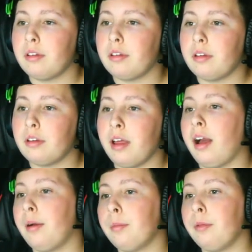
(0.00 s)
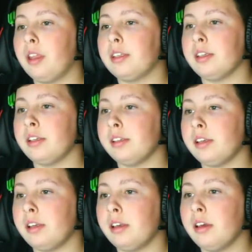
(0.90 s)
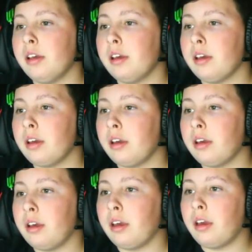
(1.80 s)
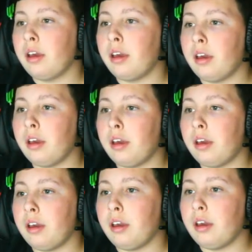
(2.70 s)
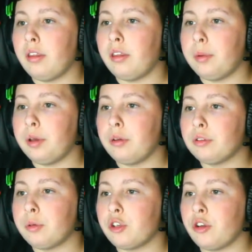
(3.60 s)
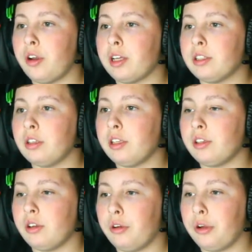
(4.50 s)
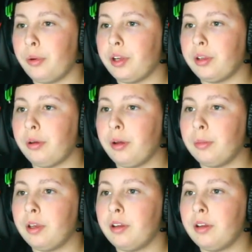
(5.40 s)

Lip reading: Ah, well that's easy. There we go. Switch on your hazard lights and call your breakdown company.